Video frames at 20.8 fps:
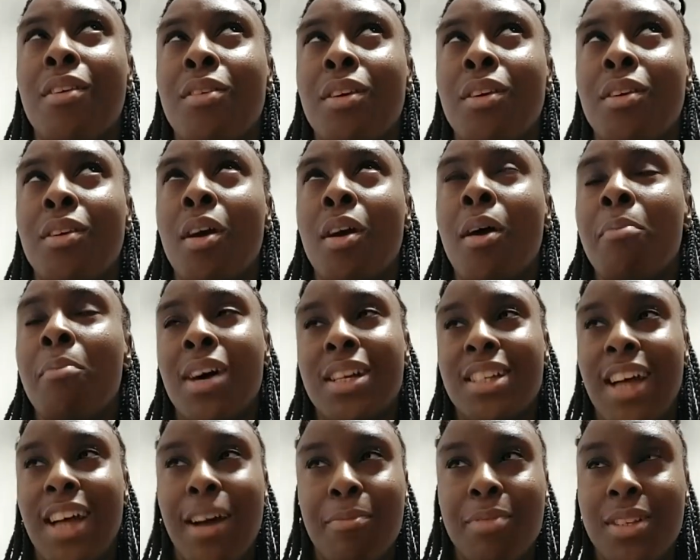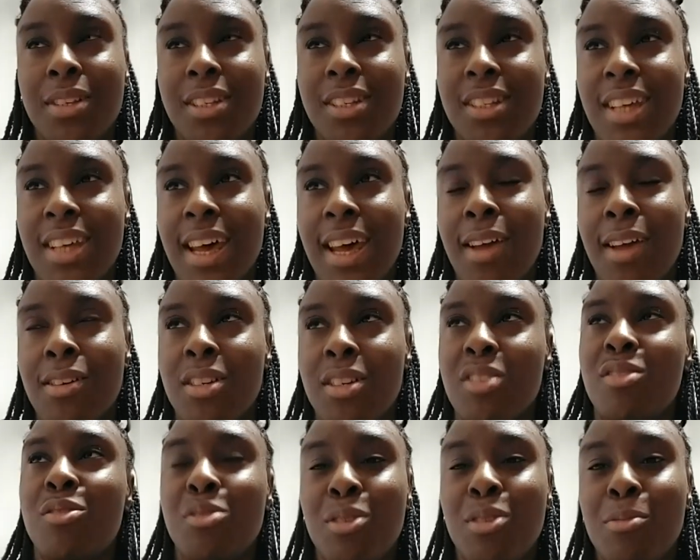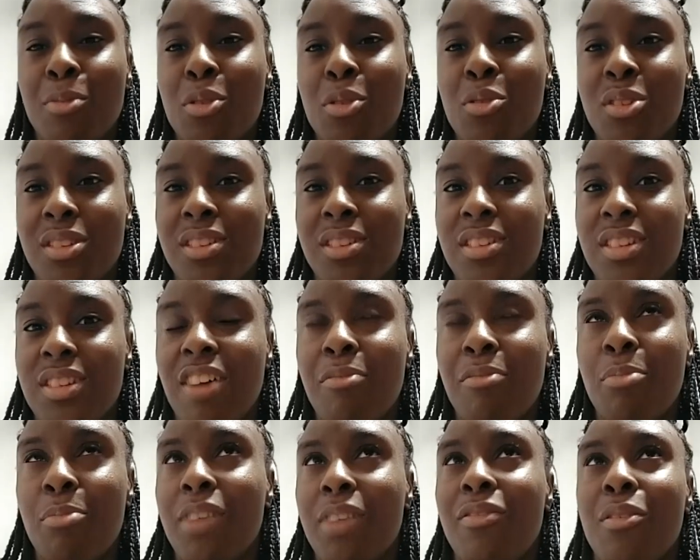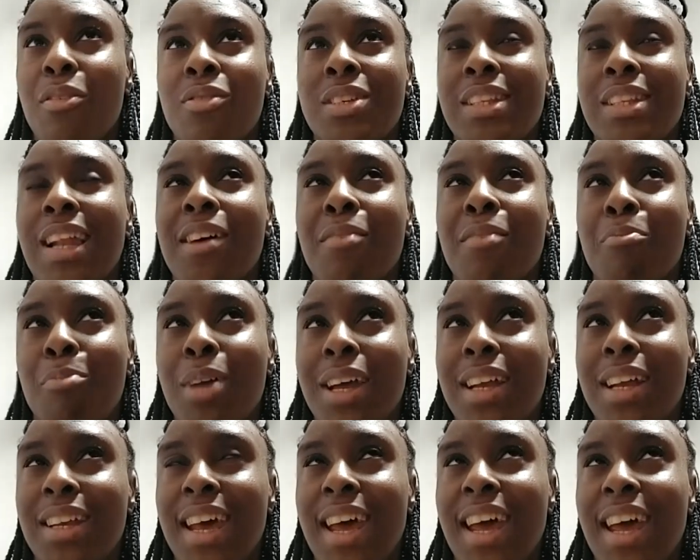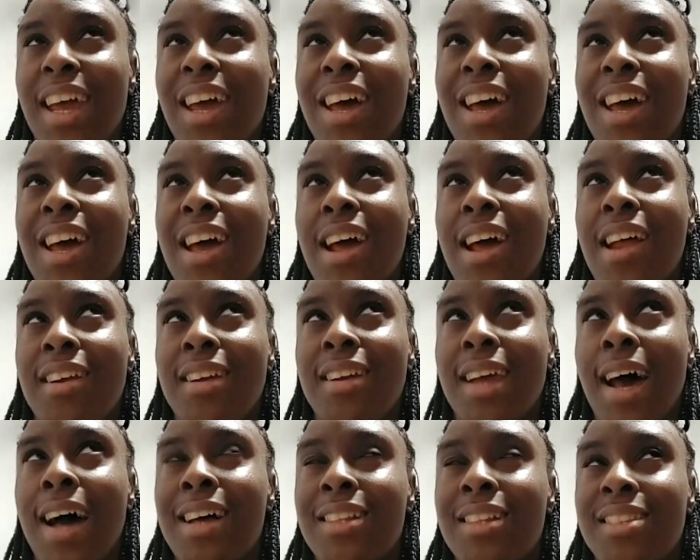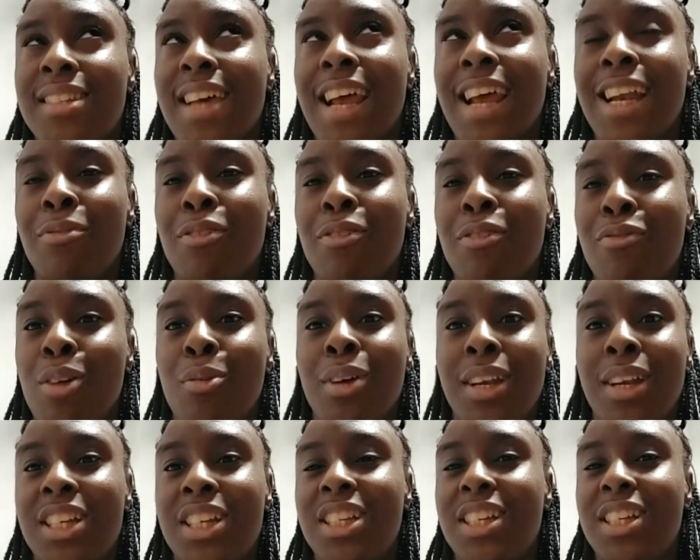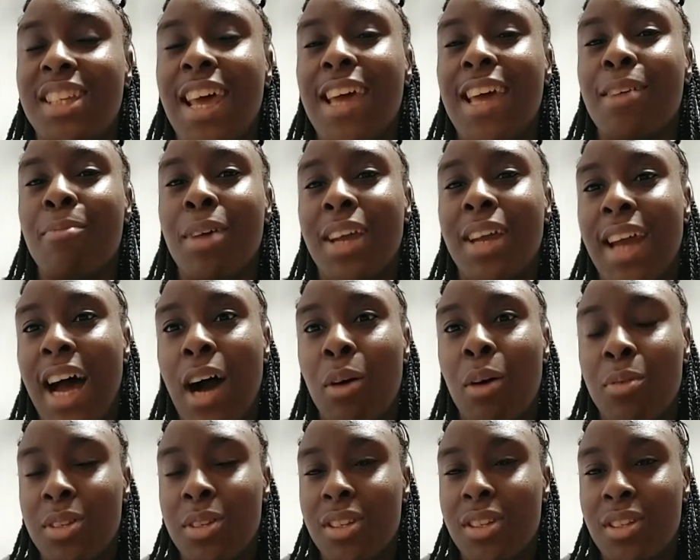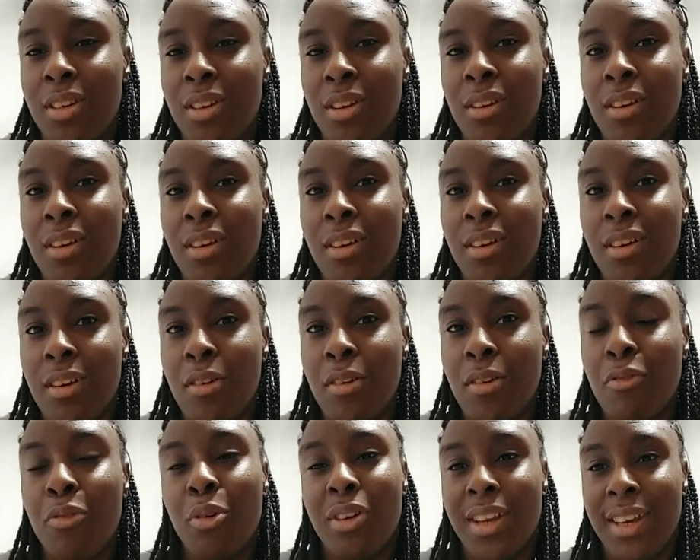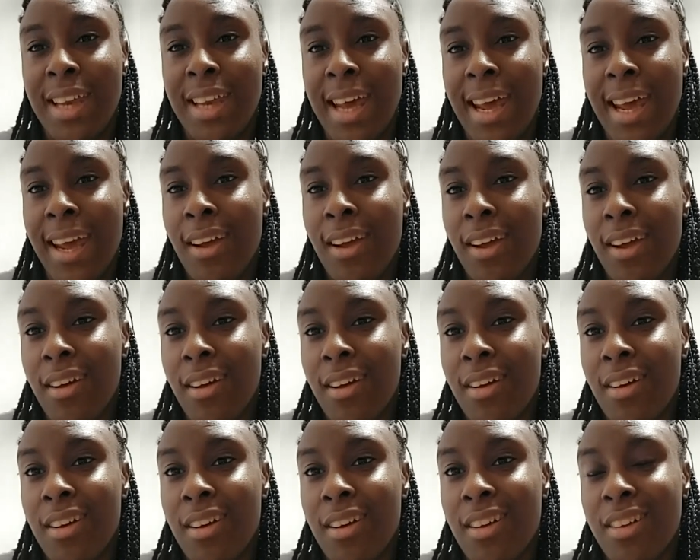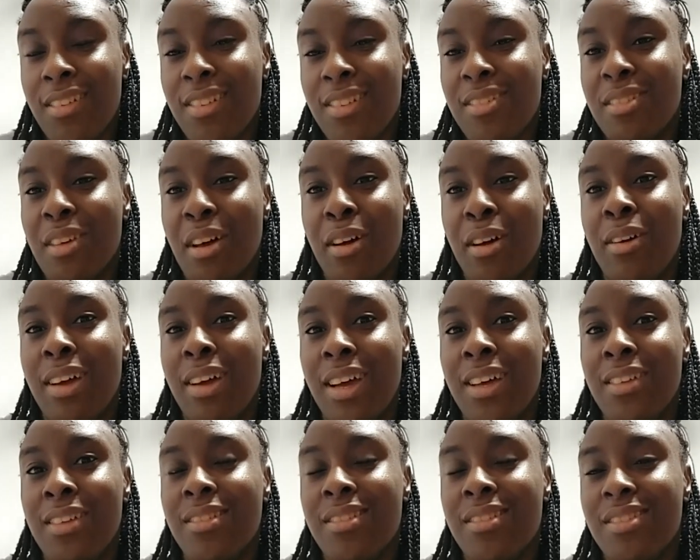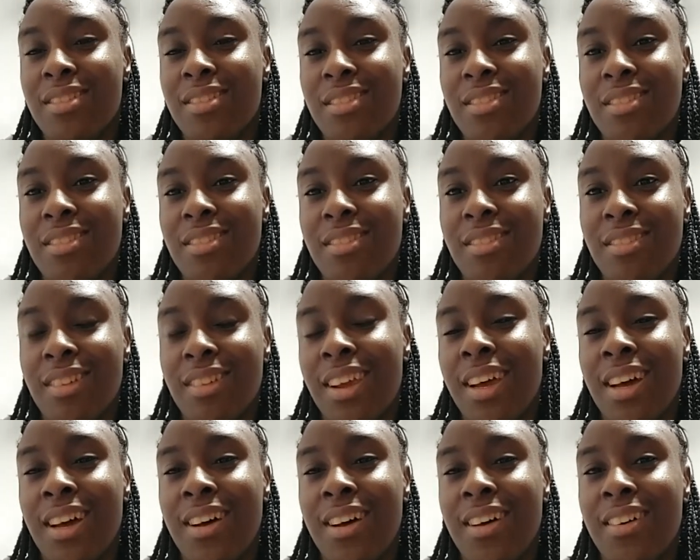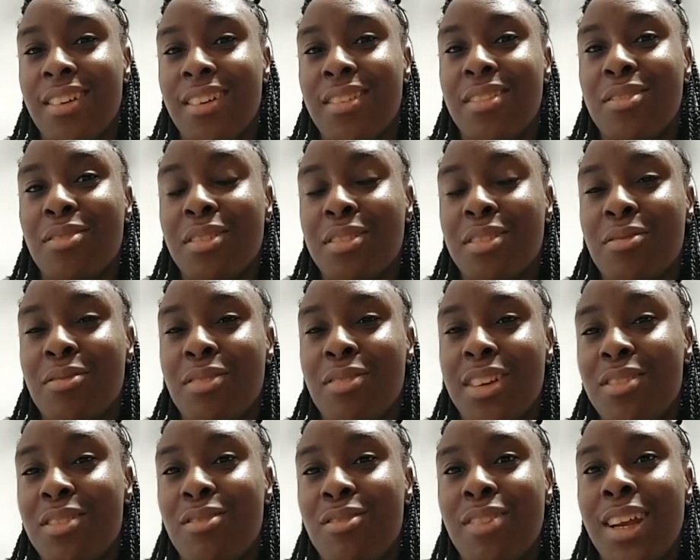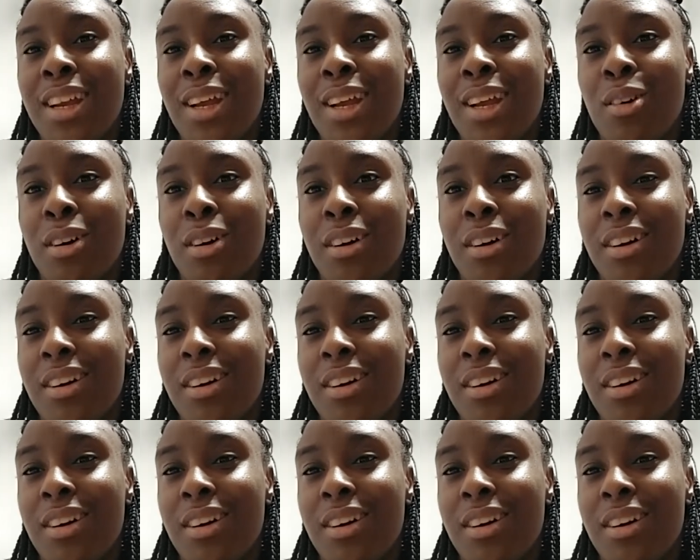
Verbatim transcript: not much happened today, just Zoom calls and stuff. But if it was like a big day, that daily review would literally take me an hour to do for the day mm-hmm. so it's yeah, yeah it's it's, it's yeah. really long